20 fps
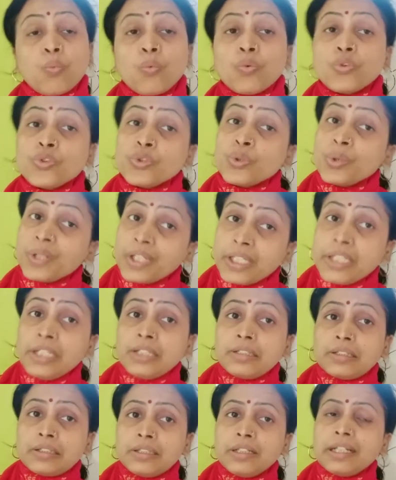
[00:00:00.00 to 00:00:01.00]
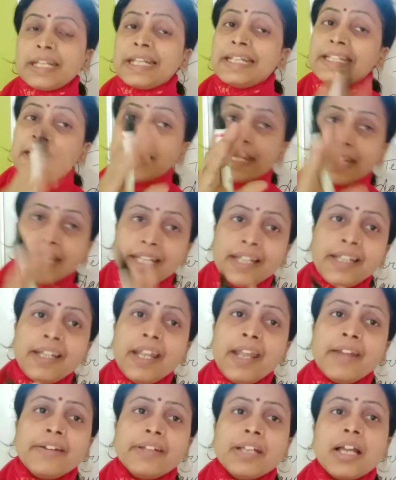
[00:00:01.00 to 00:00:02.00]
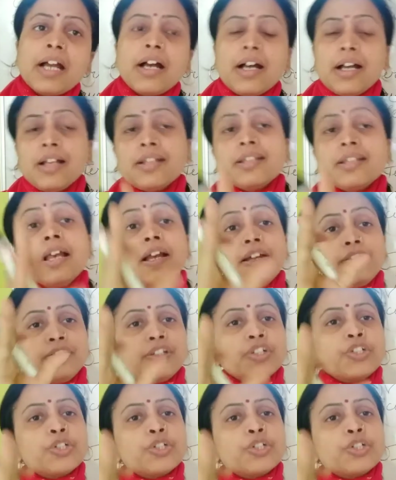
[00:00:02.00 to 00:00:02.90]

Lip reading: So here in the hilly areas, the